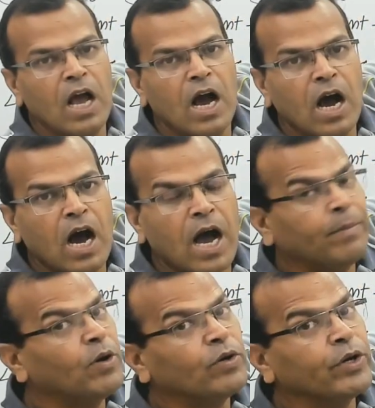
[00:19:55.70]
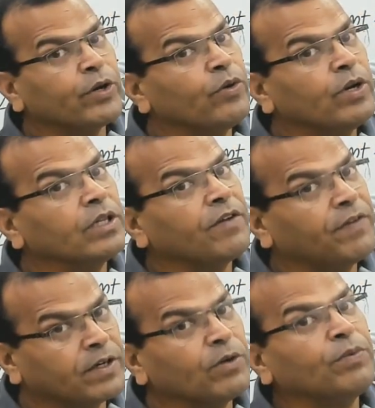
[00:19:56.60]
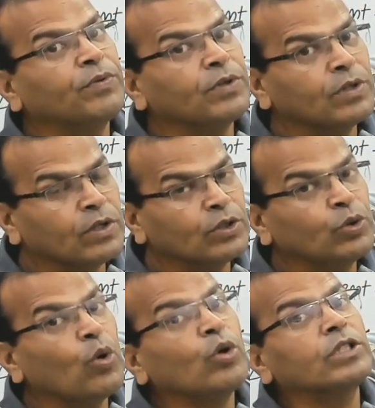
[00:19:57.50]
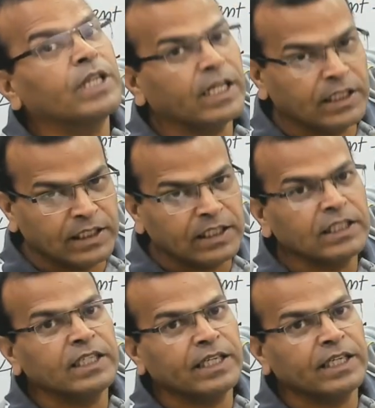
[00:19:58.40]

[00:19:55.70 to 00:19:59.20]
I'm not including the effect of source resistance here.